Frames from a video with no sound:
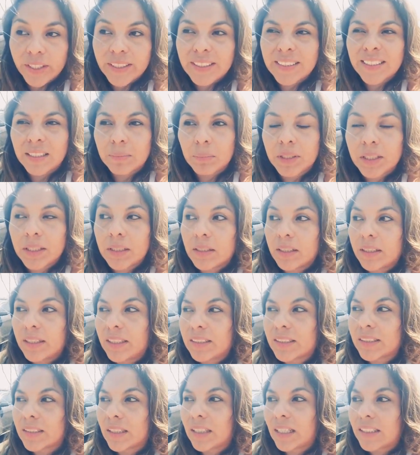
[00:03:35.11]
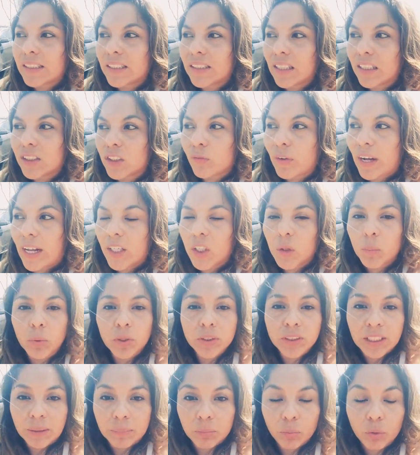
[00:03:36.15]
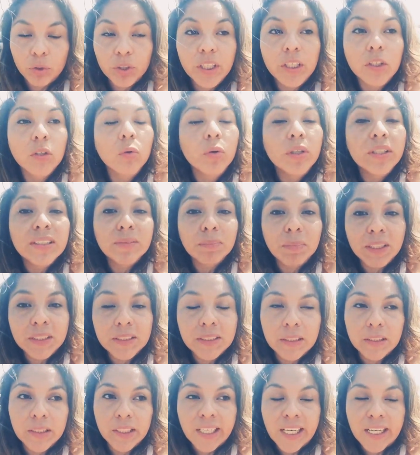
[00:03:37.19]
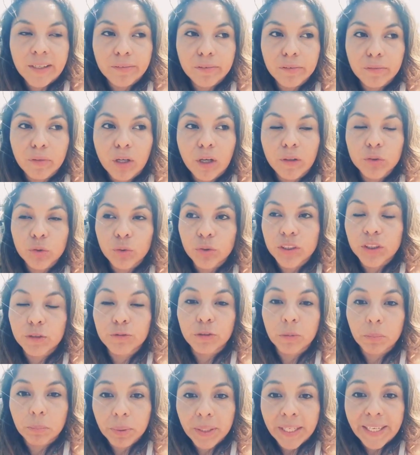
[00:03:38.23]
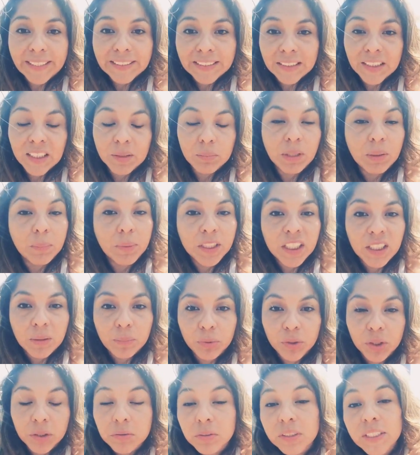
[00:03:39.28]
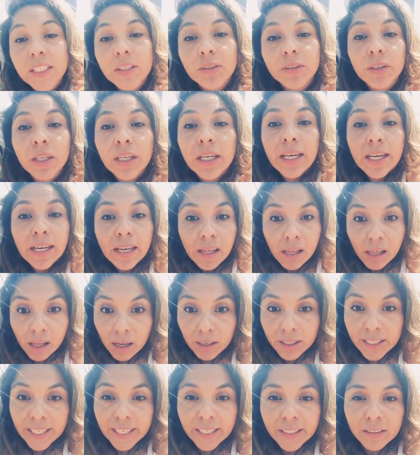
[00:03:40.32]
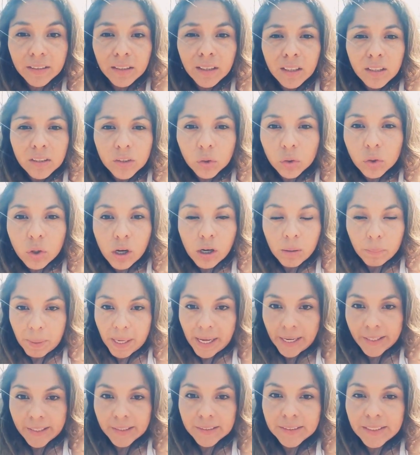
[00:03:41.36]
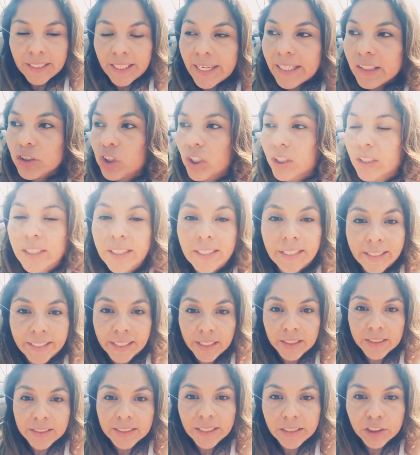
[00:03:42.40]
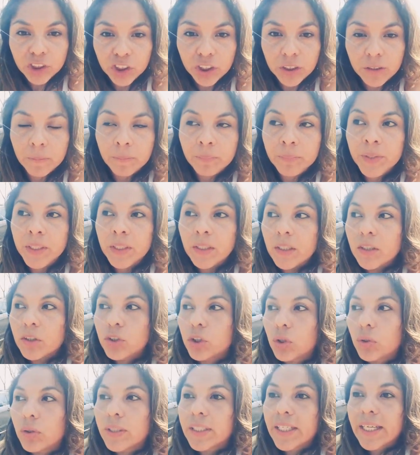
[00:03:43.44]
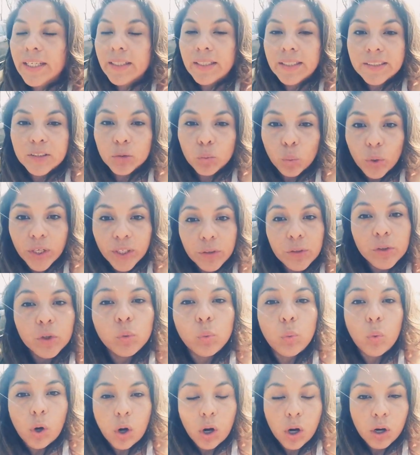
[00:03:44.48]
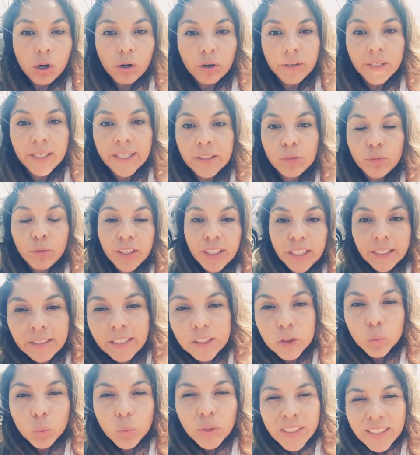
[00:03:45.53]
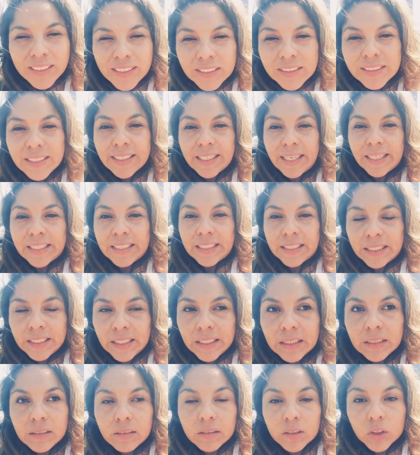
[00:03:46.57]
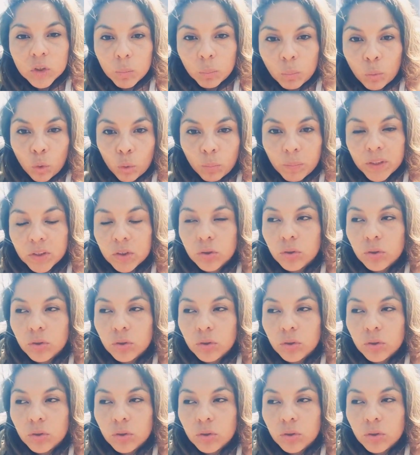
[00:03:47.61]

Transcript: Does that mean it's less valuable, it stopped working? No, it means that they have evolved to a different place, and then maybe a couple years later, again, they'll call back and say, "Hey, Jen, can I get a session?" So again, it's where you are and recognize, what is it that I need in this moment?